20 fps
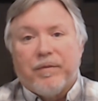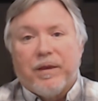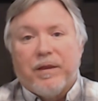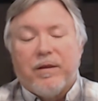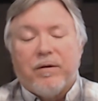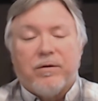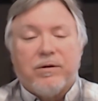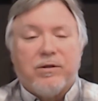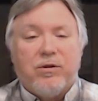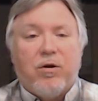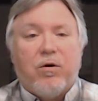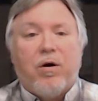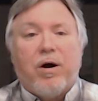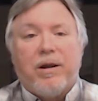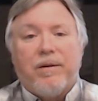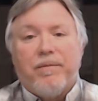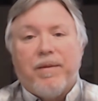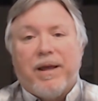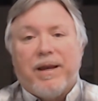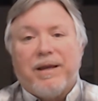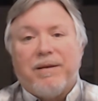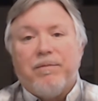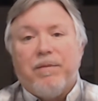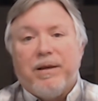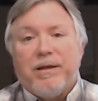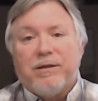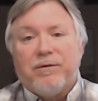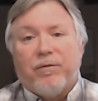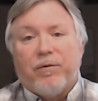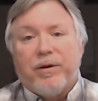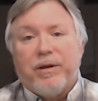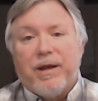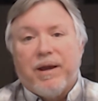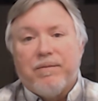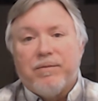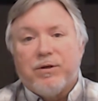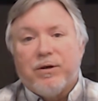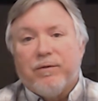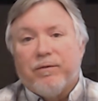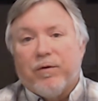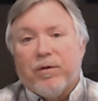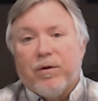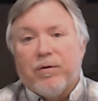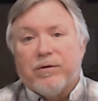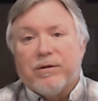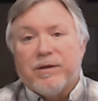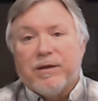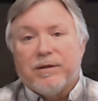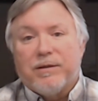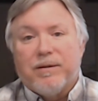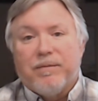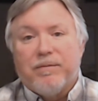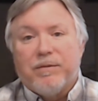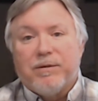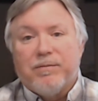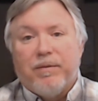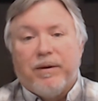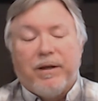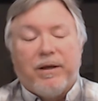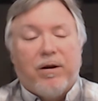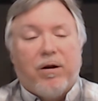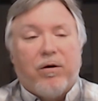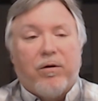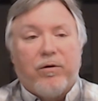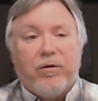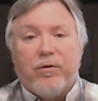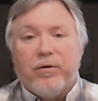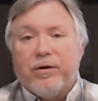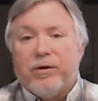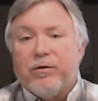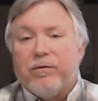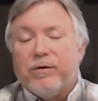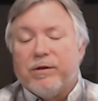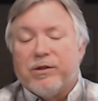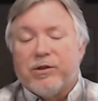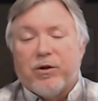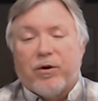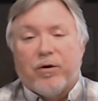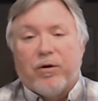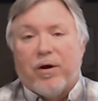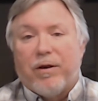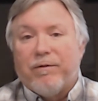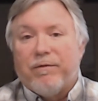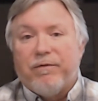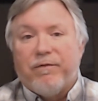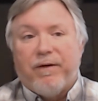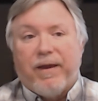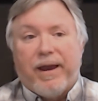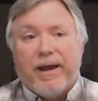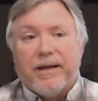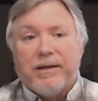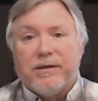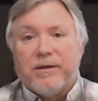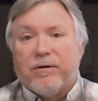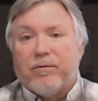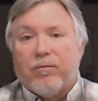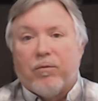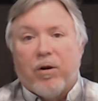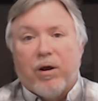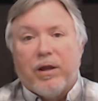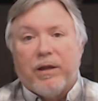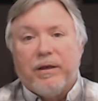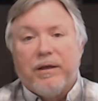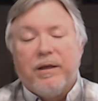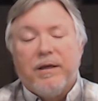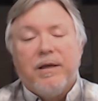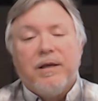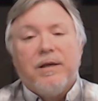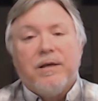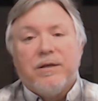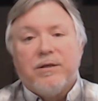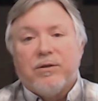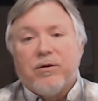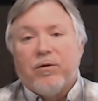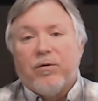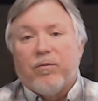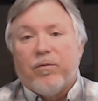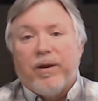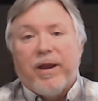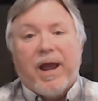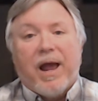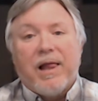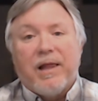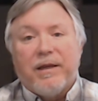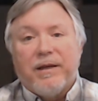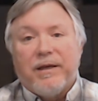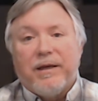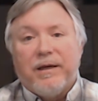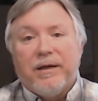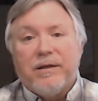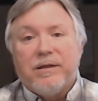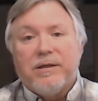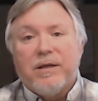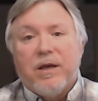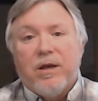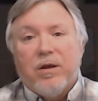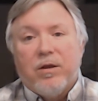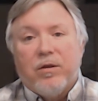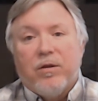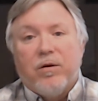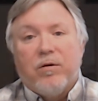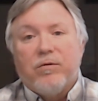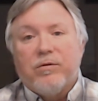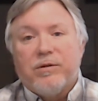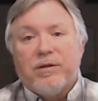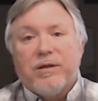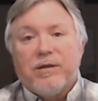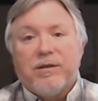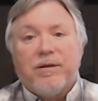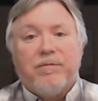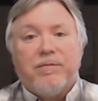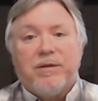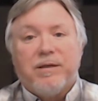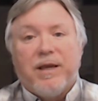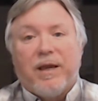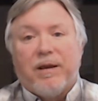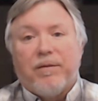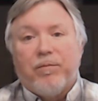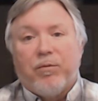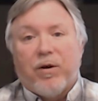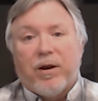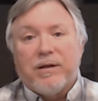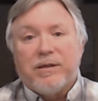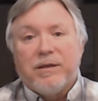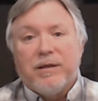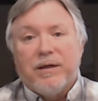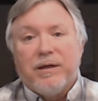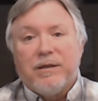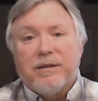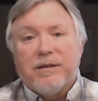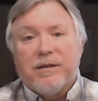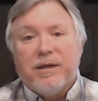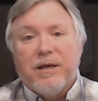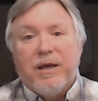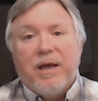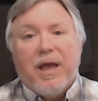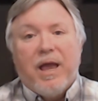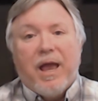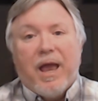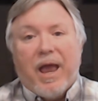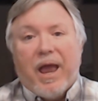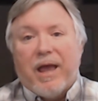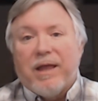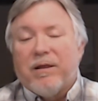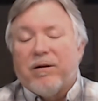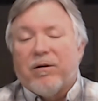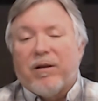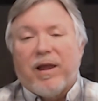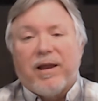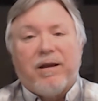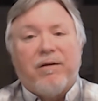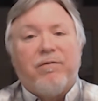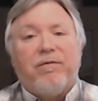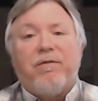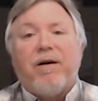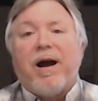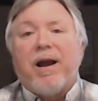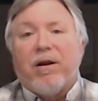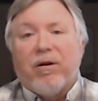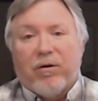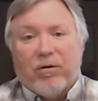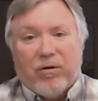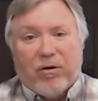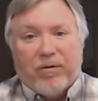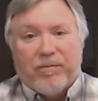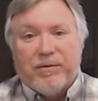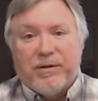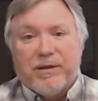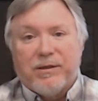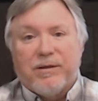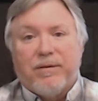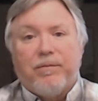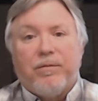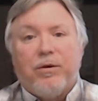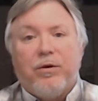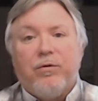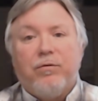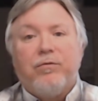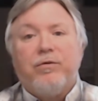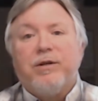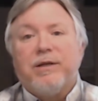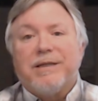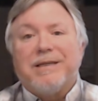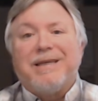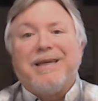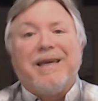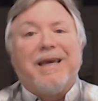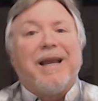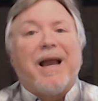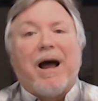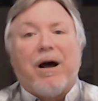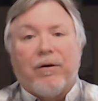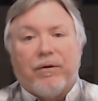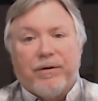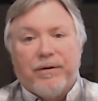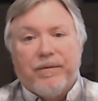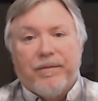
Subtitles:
There is no automatic means of redemption for those systems, meaning all you can do is turn on fans and run. So the reality is those systems take precedence, and they're like a fire alarm system. You just get out.